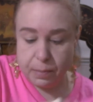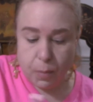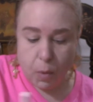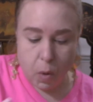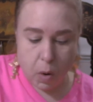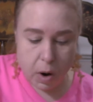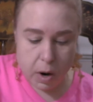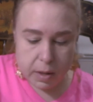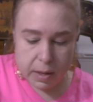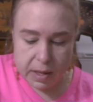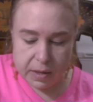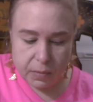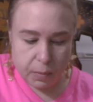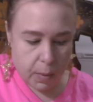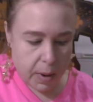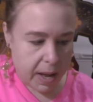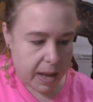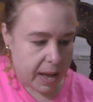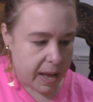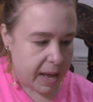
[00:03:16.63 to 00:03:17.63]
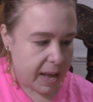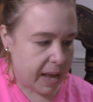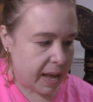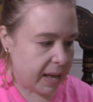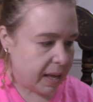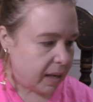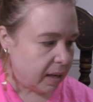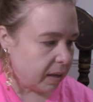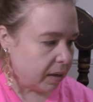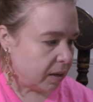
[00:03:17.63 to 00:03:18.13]
Born This
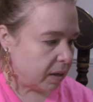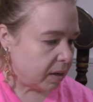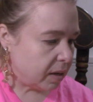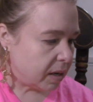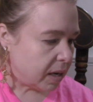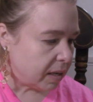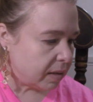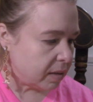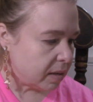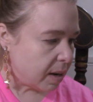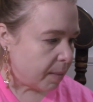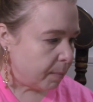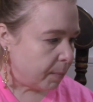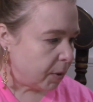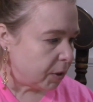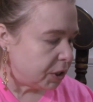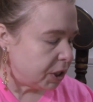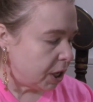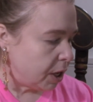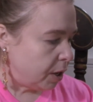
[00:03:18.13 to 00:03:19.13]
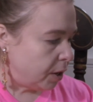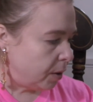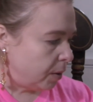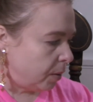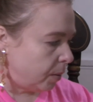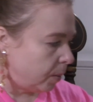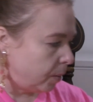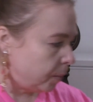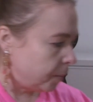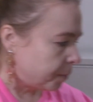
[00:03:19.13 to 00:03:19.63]
Way. That's number
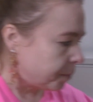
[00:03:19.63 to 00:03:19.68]
two.